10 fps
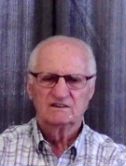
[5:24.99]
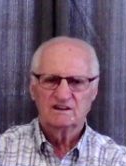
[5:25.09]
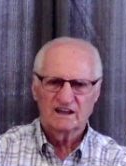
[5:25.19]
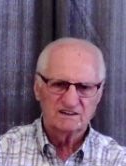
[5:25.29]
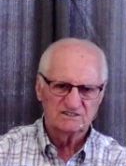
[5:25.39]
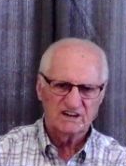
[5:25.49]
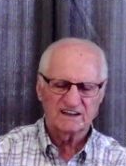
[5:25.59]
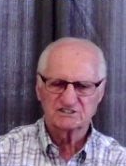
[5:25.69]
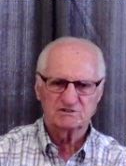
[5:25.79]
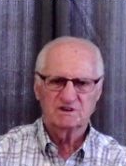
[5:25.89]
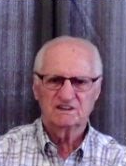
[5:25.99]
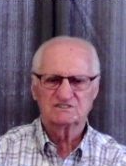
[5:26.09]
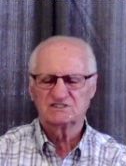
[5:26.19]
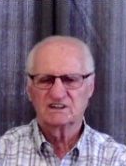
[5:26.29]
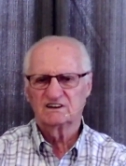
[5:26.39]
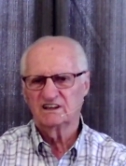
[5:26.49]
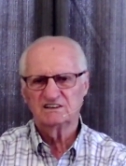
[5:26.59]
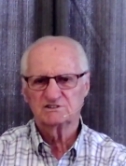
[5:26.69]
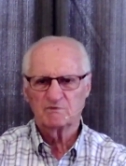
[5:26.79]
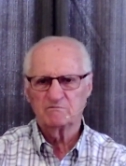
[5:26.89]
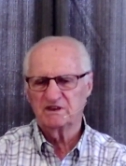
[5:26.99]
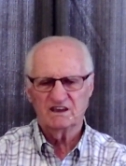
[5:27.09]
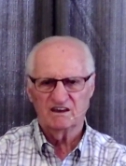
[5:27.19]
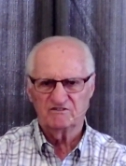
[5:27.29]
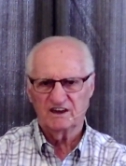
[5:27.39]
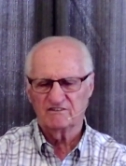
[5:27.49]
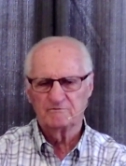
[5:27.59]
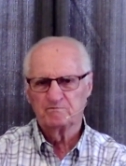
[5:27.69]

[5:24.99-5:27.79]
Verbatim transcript: had texted me and said, he's my B F F,